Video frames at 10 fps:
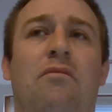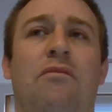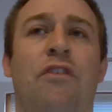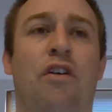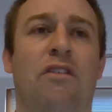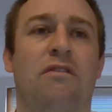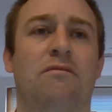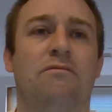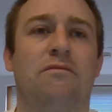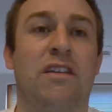not
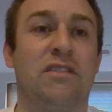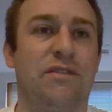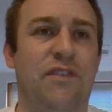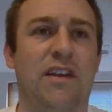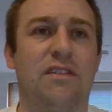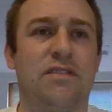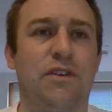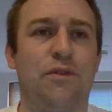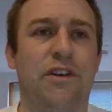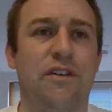intervened
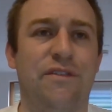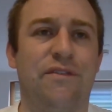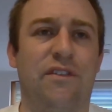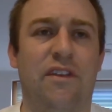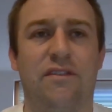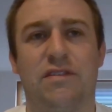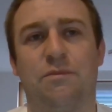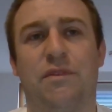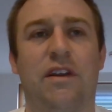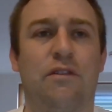soon enough, and that's
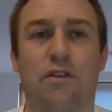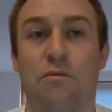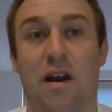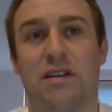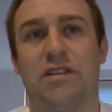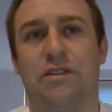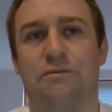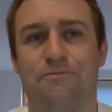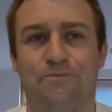something I'll come back to.